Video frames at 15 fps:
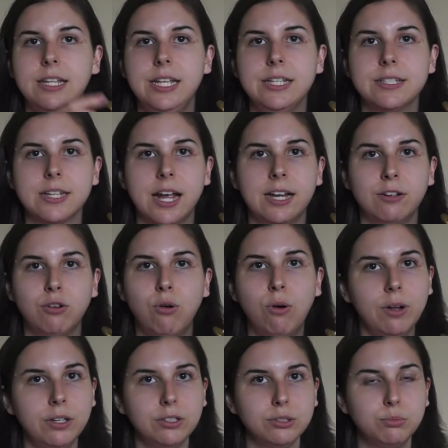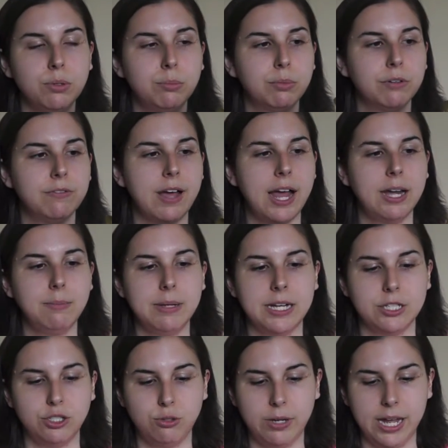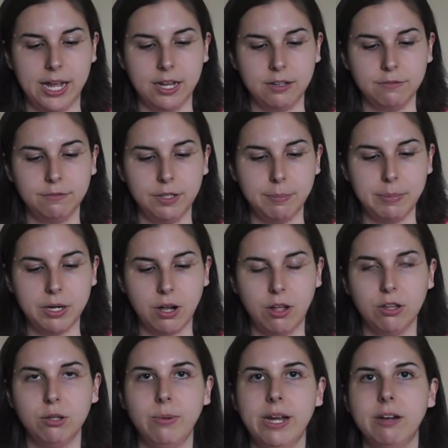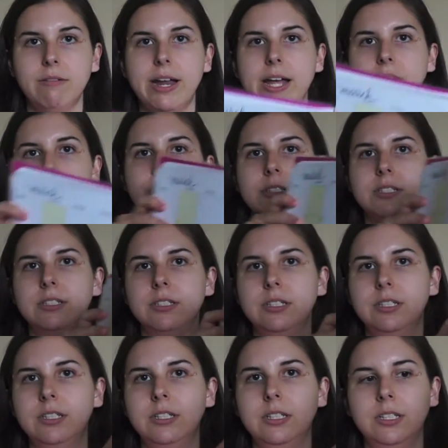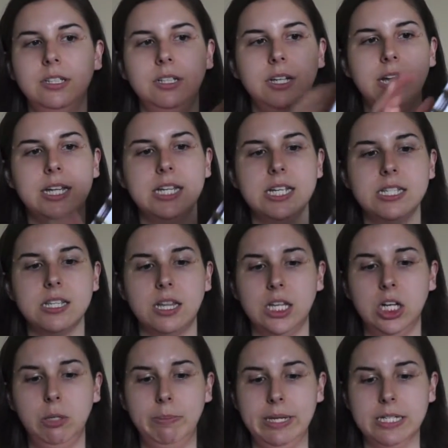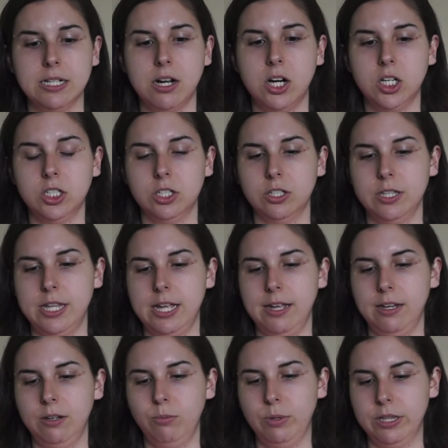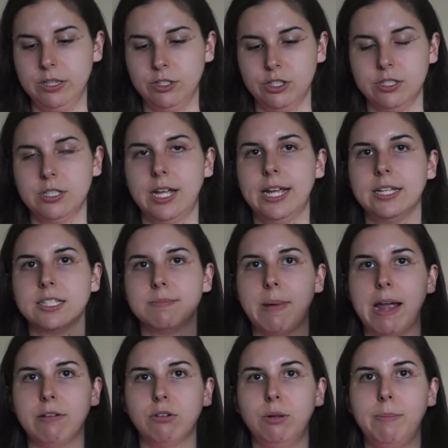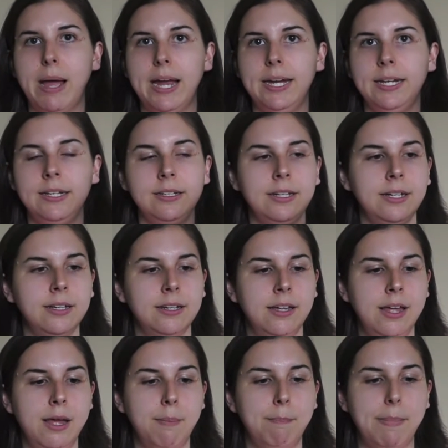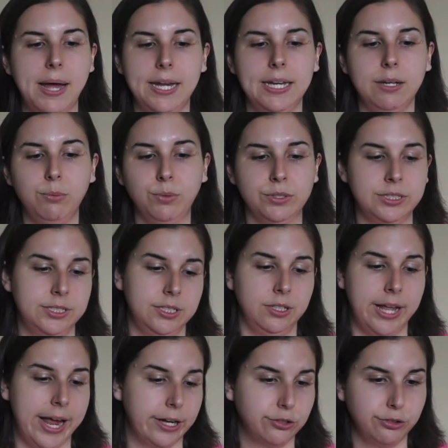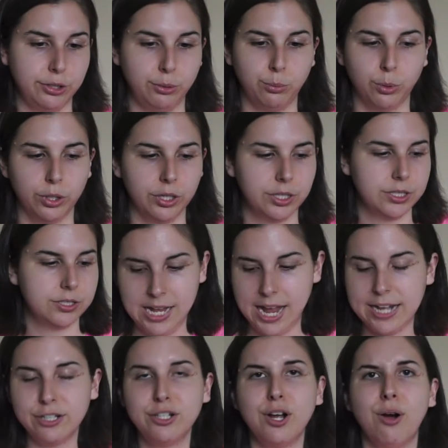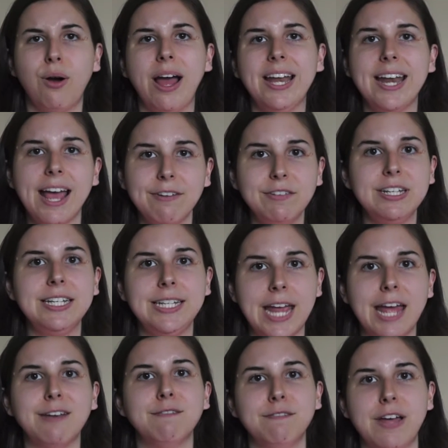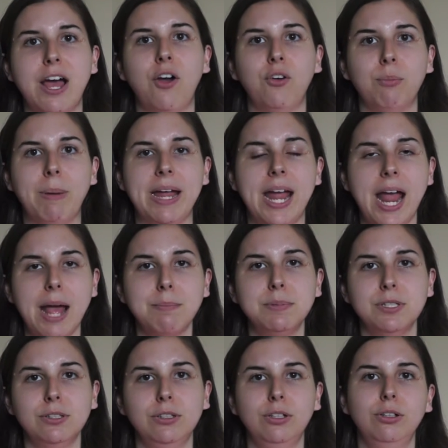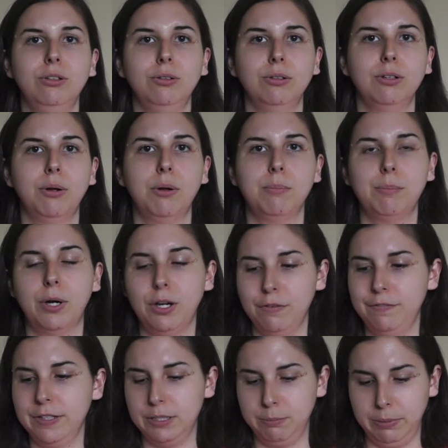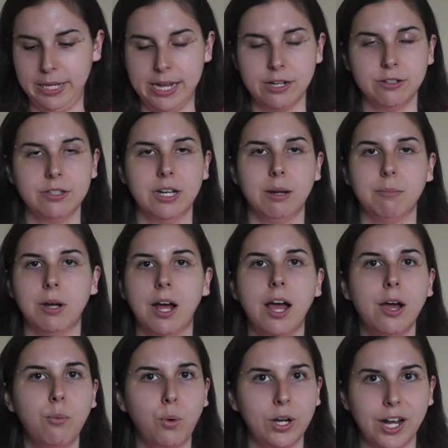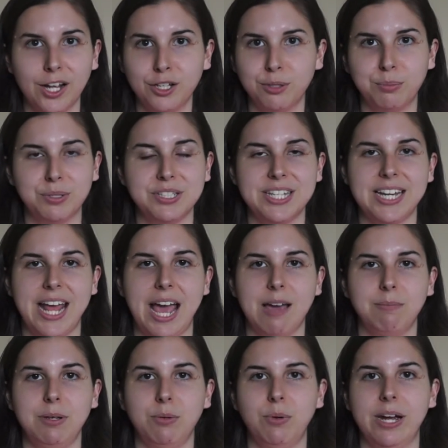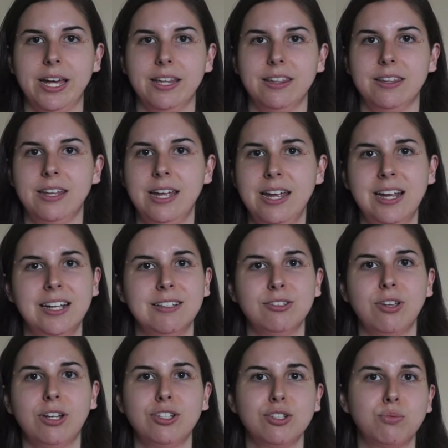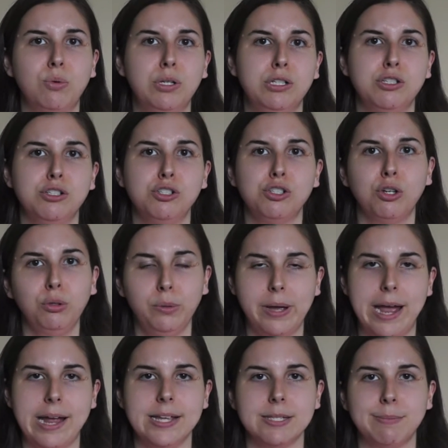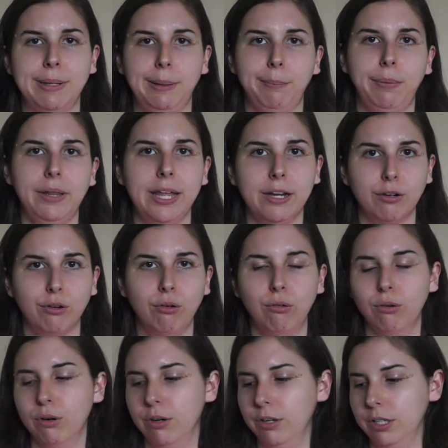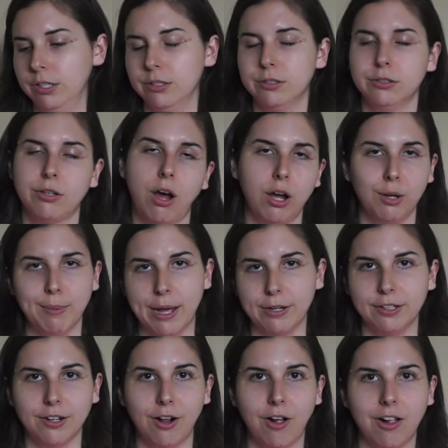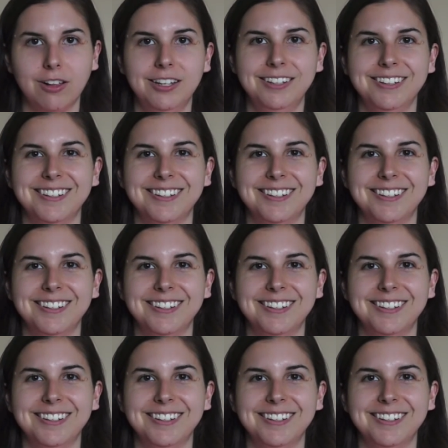these kind of coils will provide because you can flip it all the way around. It is a little bit harder than with just like a spiral binding, but it will still actually work. I don't know, I haven't yet found my absolute perfect planner that I'm 100% happy with. So I just wanted to show you guys my planner hoard and talk about it all.